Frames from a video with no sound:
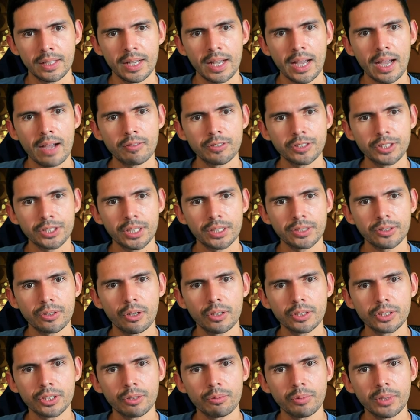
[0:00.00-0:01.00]
Average says,
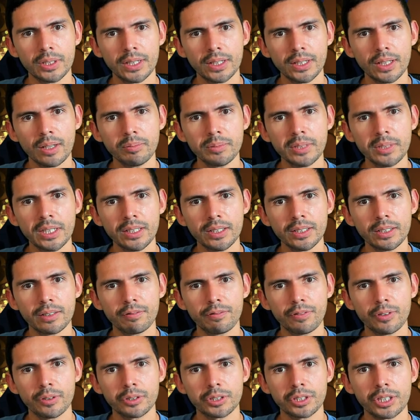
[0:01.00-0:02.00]
also, when thumbnailing in
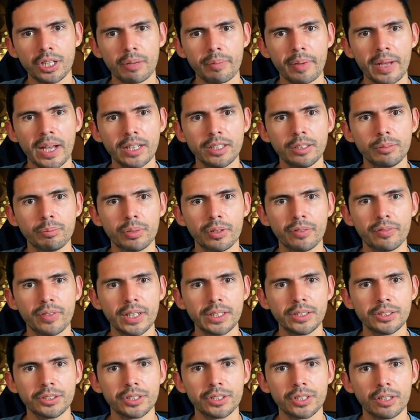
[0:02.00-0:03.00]
Photoshop, how do you
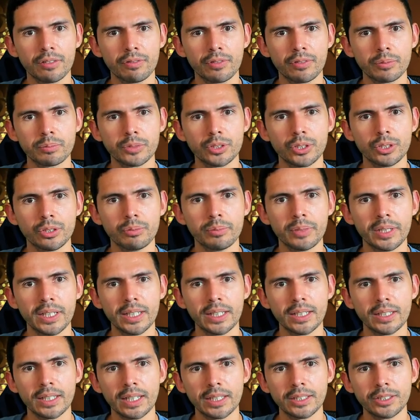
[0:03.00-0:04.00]
prevent yourself from zooming
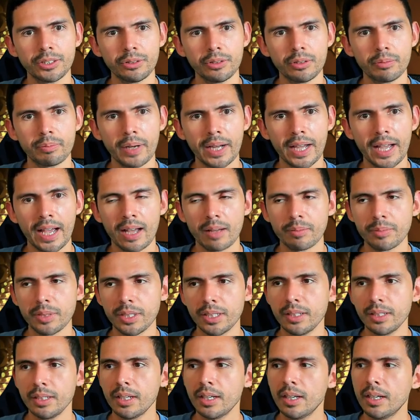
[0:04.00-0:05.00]
in? I do it by
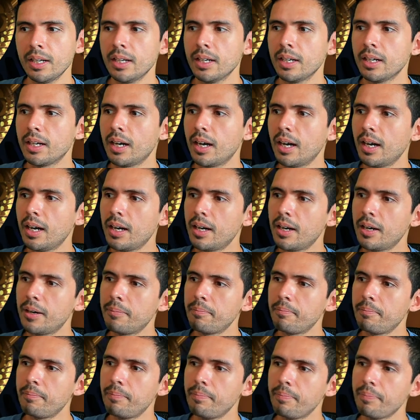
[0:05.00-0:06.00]
habit.
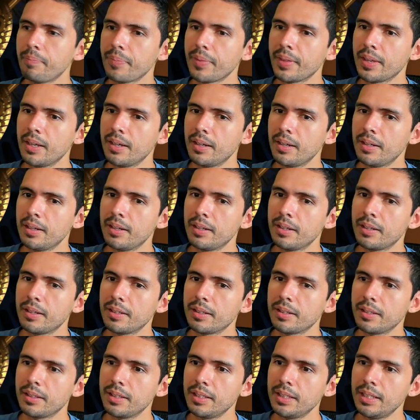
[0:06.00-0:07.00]
It
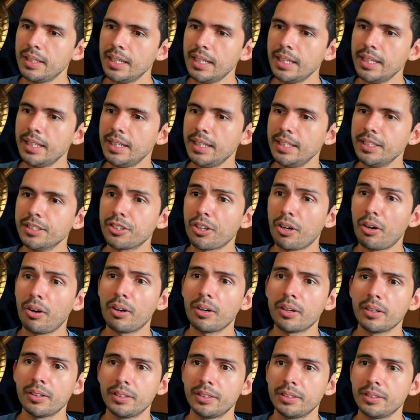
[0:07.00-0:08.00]
is
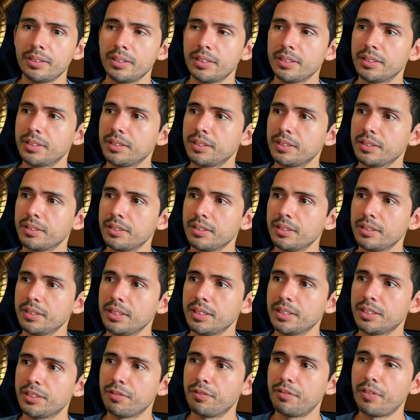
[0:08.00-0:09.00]
hard.
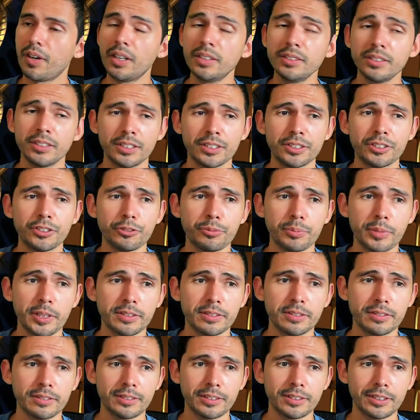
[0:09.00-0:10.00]
It's fun to zoom
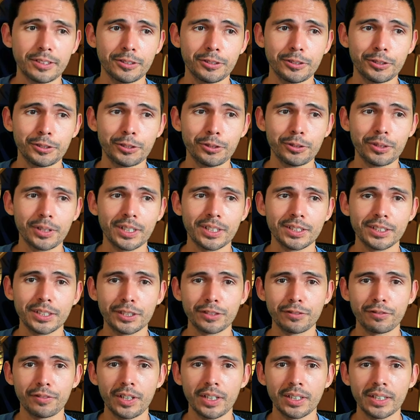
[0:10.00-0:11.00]
in. You know, you do it because
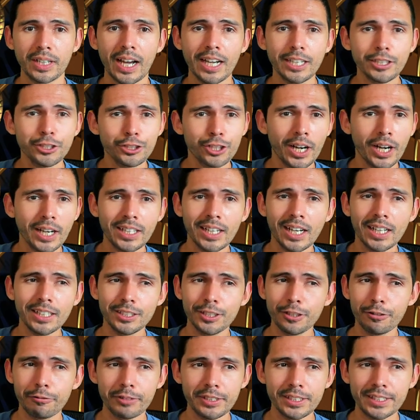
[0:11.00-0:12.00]
it's fun. I try not
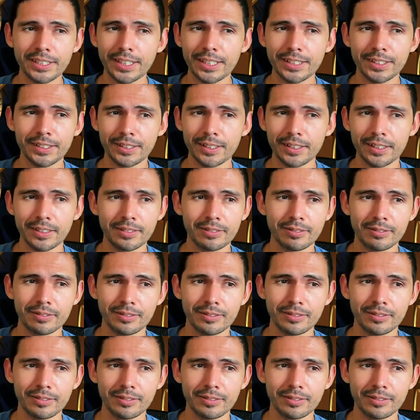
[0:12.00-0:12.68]
to resist it.